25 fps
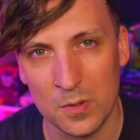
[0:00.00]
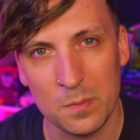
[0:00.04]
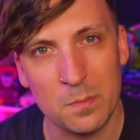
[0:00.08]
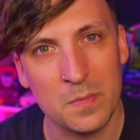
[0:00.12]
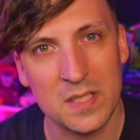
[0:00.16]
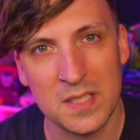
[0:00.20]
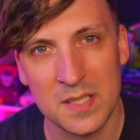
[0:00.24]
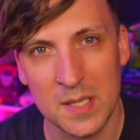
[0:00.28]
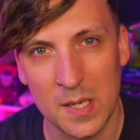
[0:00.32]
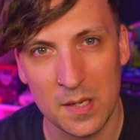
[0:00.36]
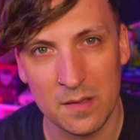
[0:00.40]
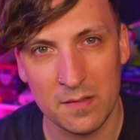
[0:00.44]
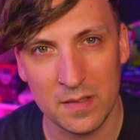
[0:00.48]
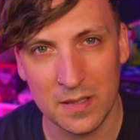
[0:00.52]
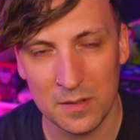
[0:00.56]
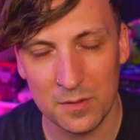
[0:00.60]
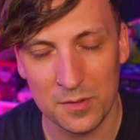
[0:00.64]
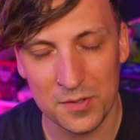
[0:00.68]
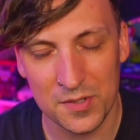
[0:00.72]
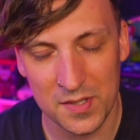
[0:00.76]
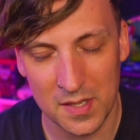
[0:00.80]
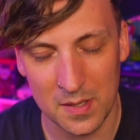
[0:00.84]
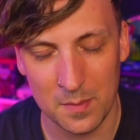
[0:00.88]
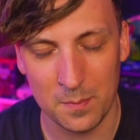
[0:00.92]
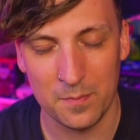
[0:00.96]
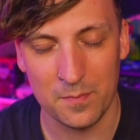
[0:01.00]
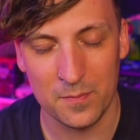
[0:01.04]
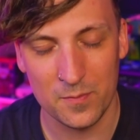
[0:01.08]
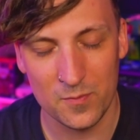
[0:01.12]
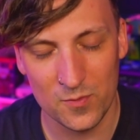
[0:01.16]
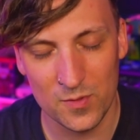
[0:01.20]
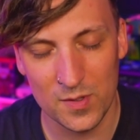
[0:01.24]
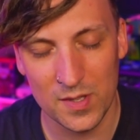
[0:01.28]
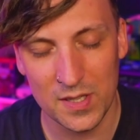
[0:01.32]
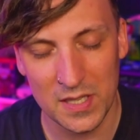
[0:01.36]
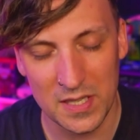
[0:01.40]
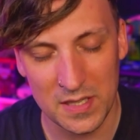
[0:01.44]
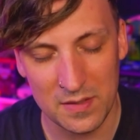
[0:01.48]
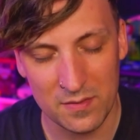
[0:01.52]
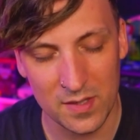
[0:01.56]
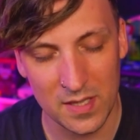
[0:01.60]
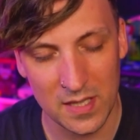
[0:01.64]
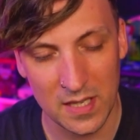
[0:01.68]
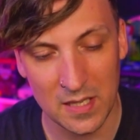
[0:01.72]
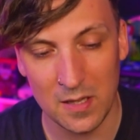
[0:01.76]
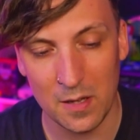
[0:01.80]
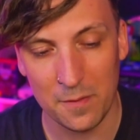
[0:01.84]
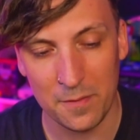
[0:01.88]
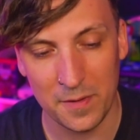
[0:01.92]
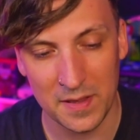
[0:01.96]
materials, and I'm really
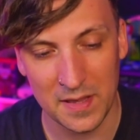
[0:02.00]
loving